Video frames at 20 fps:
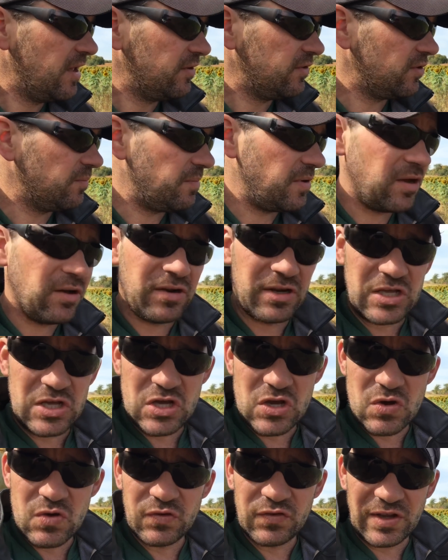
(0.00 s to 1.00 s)
to be able to
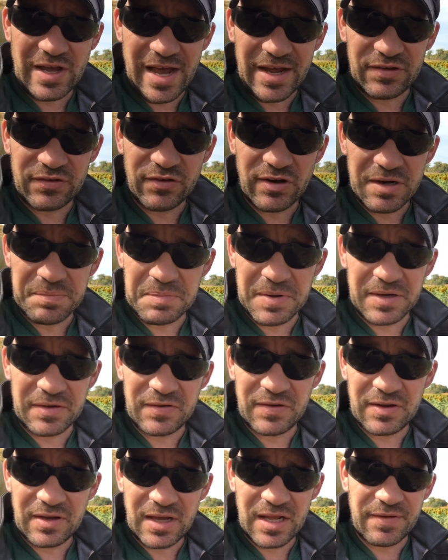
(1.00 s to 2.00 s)
use that
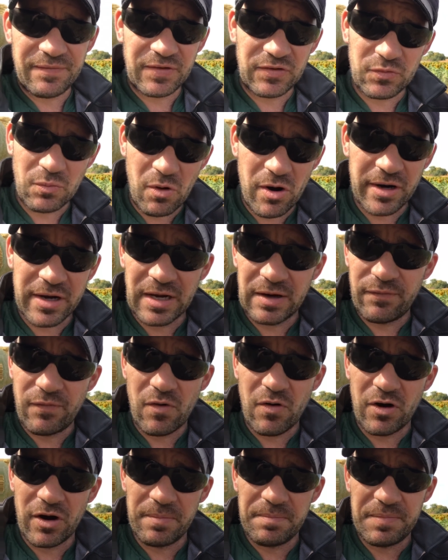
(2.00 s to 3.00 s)
treatment. And if it's working
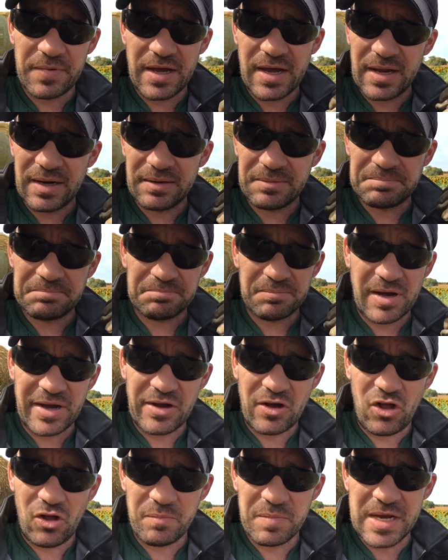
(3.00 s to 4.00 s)
for them, then by
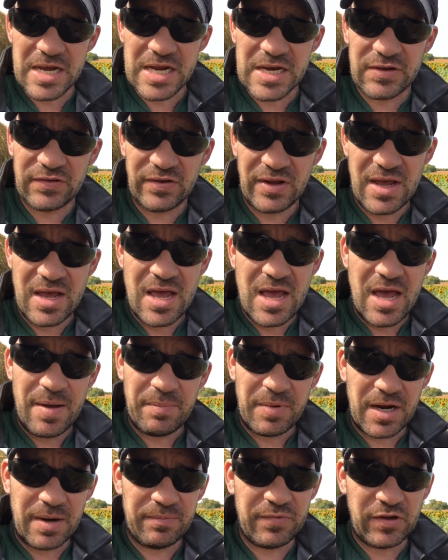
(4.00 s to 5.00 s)
all means.
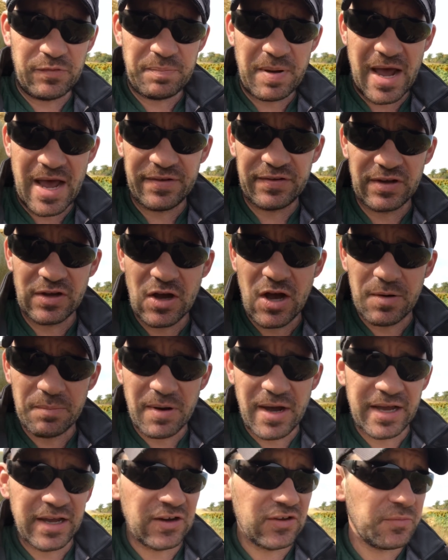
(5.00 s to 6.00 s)
But I'm just passing on
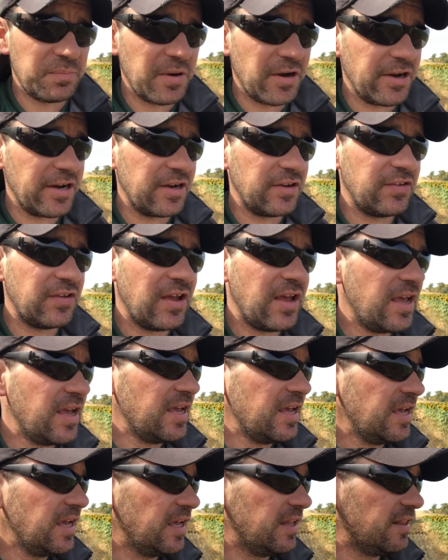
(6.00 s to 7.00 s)
my experience,
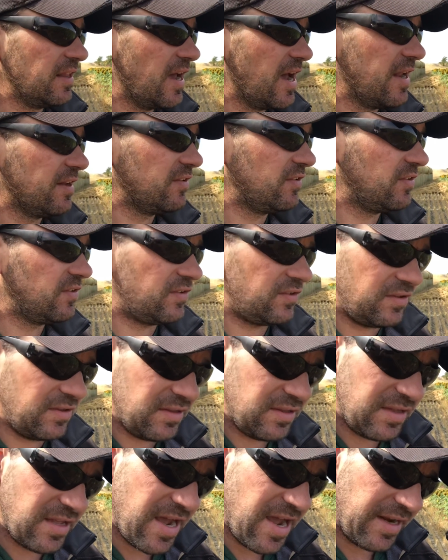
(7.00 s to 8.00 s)
and that's
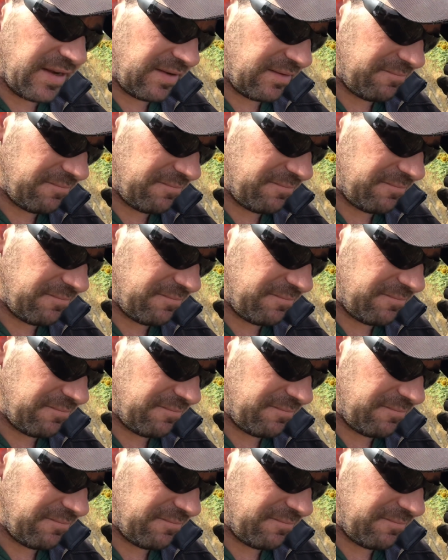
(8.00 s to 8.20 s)
that